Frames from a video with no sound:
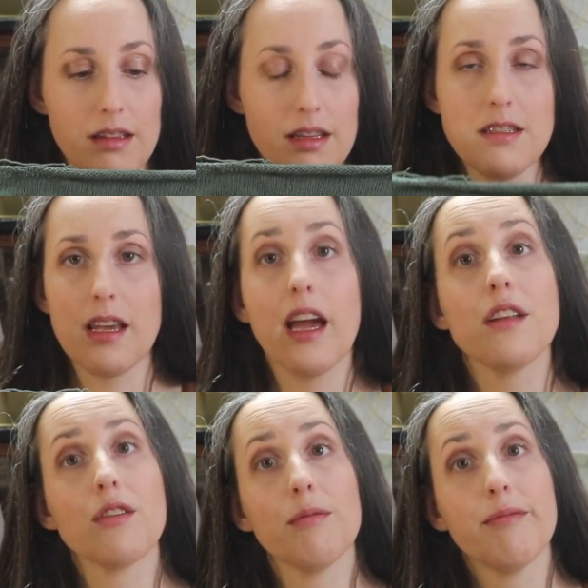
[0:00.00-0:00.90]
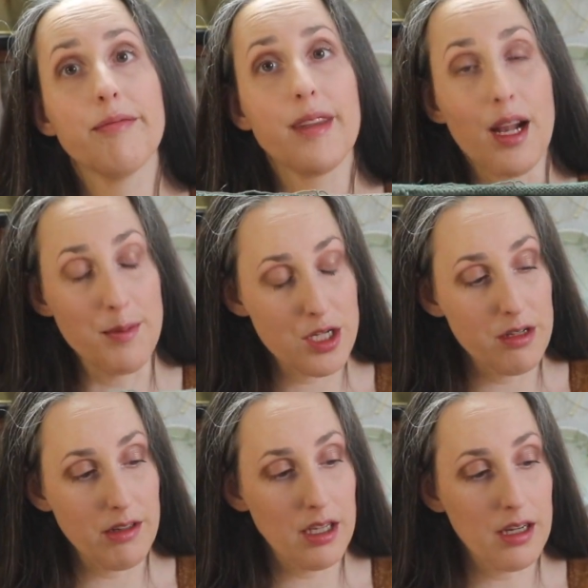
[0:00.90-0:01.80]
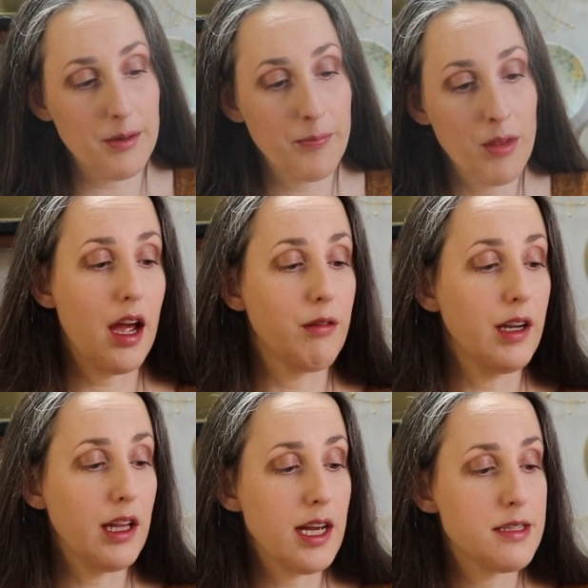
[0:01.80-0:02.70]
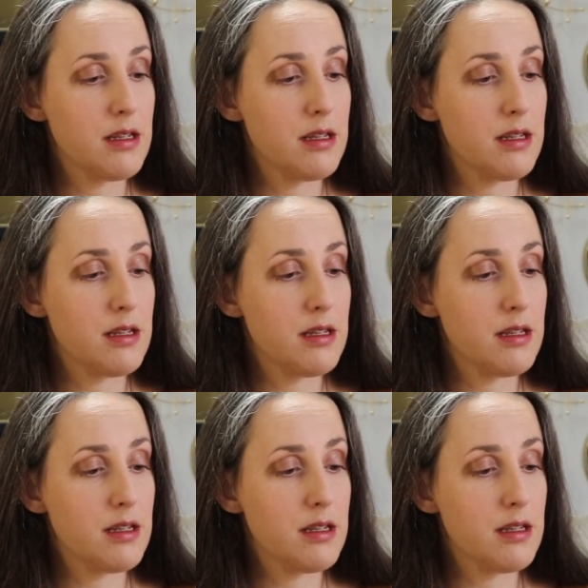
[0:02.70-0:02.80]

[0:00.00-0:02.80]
this gauge that I'm achieving here? I realized